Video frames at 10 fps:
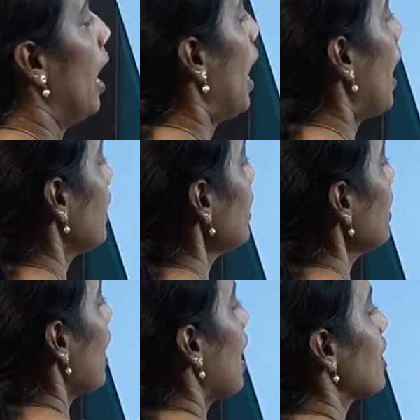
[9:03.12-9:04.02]
Harry
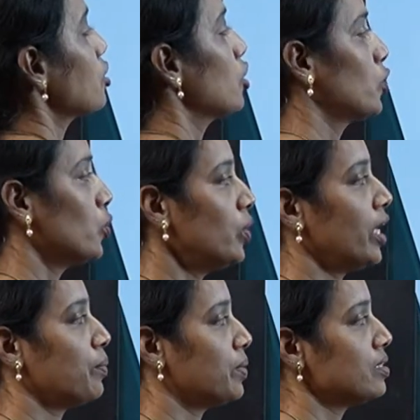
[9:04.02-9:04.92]
has two
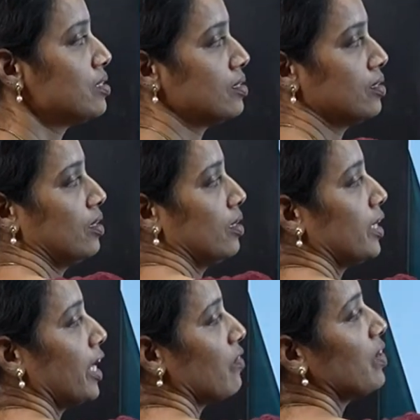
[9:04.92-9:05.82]
neighbors,
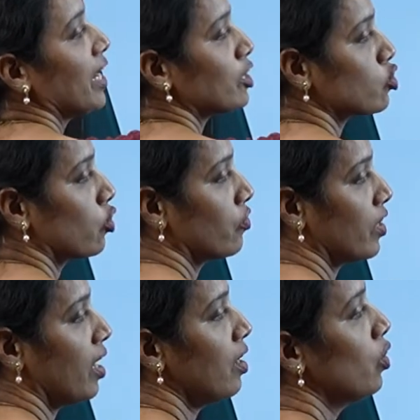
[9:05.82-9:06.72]
David and
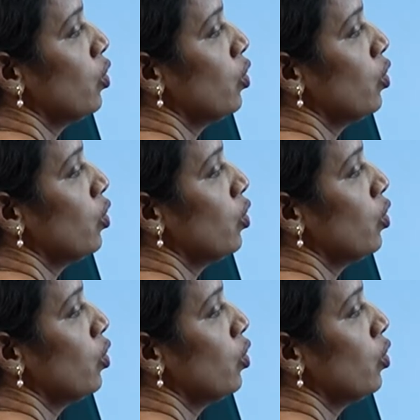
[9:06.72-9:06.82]
Sophia,